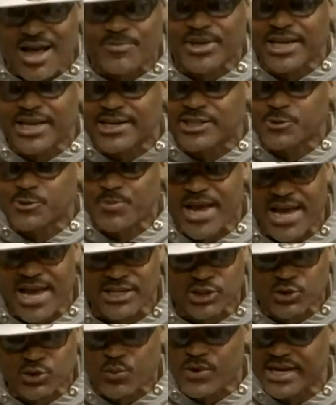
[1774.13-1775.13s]
Get us
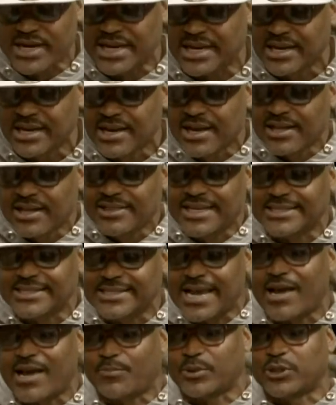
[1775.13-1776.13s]
past 20 this
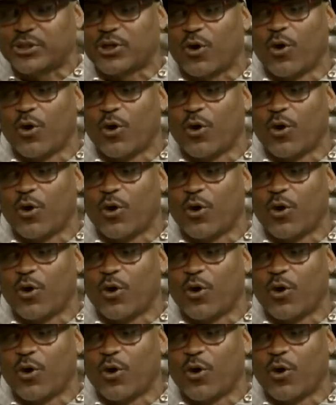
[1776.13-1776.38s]
episode.